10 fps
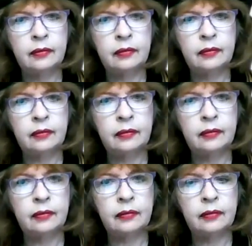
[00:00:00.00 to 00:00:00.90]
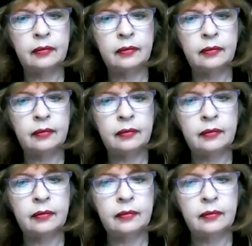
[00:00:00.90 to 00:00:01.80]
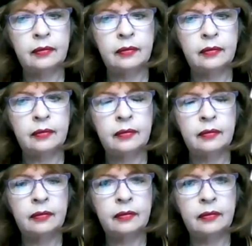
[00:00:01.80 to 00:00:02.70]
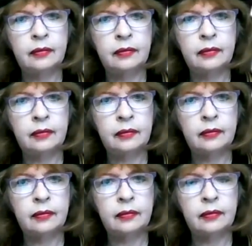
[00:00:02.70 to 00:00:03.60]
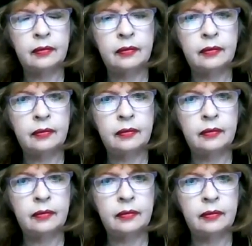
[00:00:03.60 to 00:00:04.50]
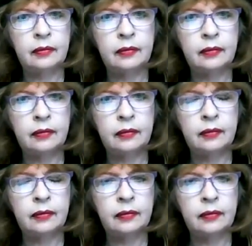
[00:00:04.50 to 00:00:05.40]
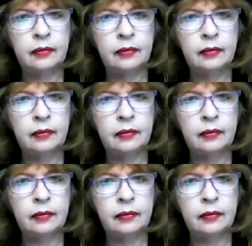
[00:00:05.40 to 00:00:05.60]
No words are spoken by the person on screen.